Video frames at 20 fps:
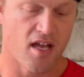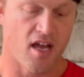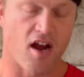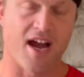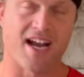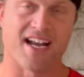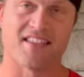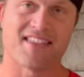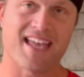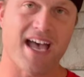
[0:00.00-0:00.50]

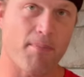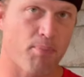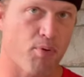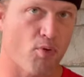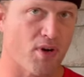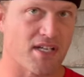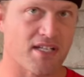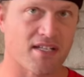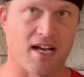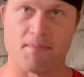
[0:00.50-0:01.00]
All right, at that
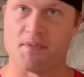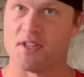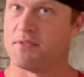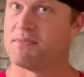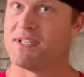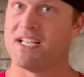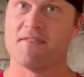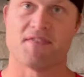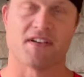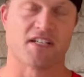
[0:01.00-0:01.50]
point in time, the
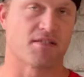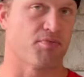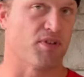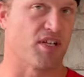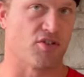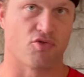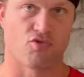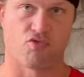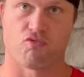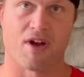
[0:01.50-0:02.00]
defense
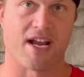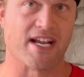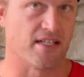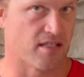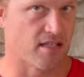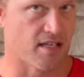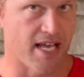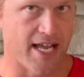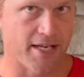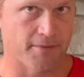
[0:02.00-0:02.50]
played great
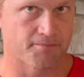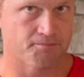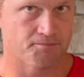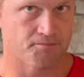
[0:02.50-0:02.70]
today.